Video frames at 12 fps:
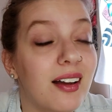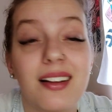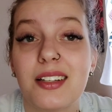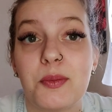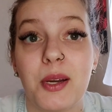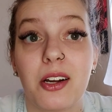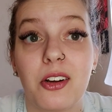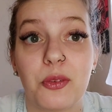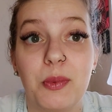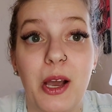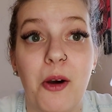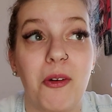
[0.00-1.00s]
Spirit calls
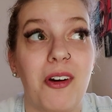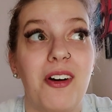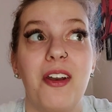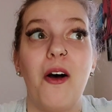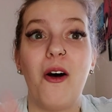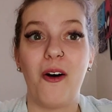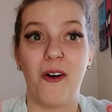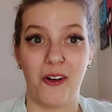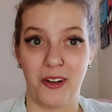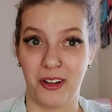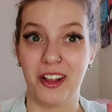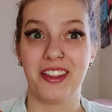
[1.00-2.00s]
me out on
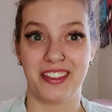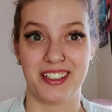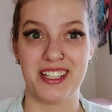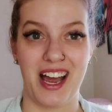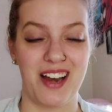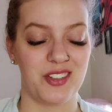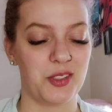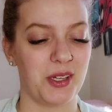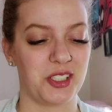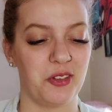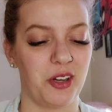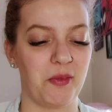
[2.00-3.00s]
all the time,
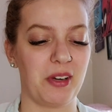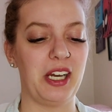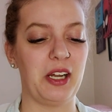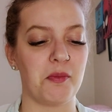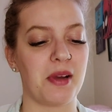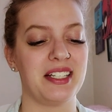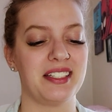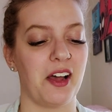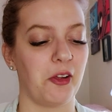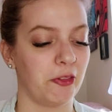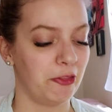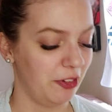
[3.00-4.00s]
especially when I'm reading on
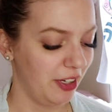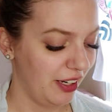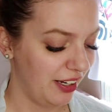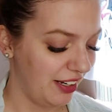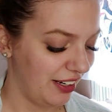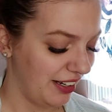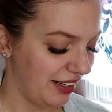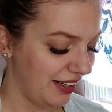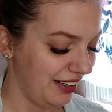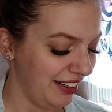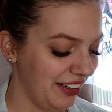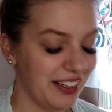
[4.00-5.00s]
myself.
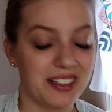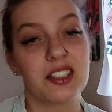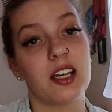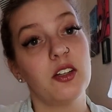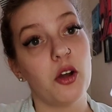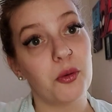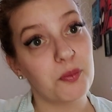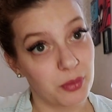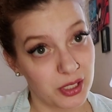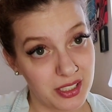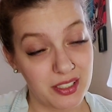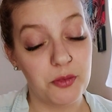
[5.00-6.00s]
It's like, nope,
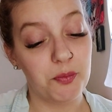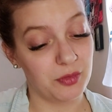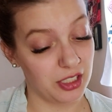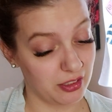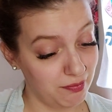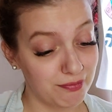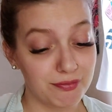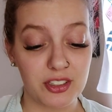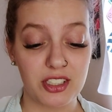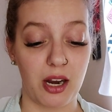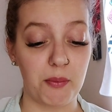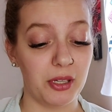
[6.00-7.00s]
but you didn't
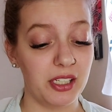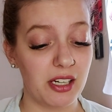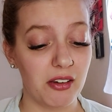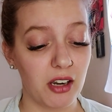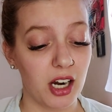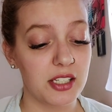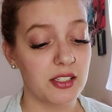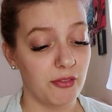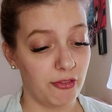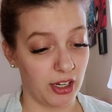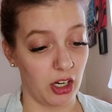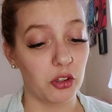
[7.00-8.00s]
stop putting down cards.
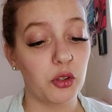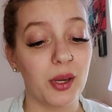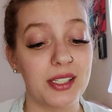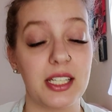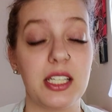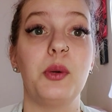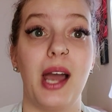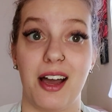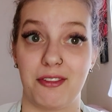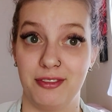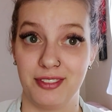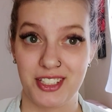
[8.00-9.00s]
Figure out the ones that you
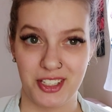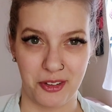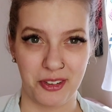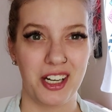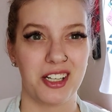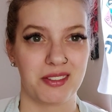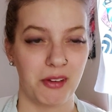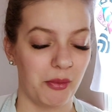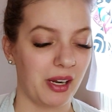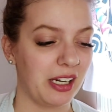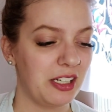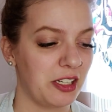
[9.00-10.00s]
have. So here's what we're
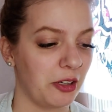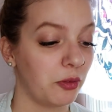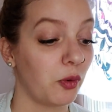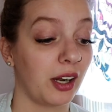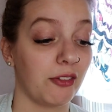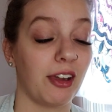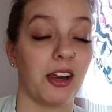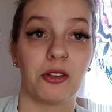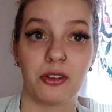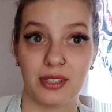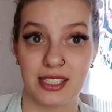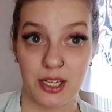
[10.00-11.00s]
going to do. We're going to figure out
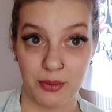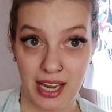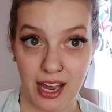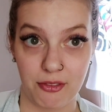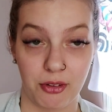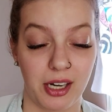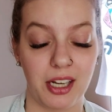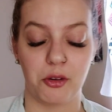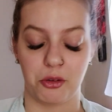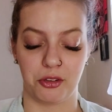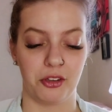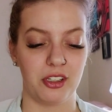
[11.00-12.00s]
the ones that we have. We're going to
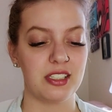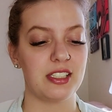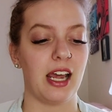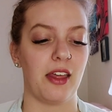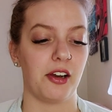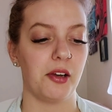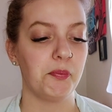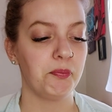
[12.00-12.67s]
go through these together.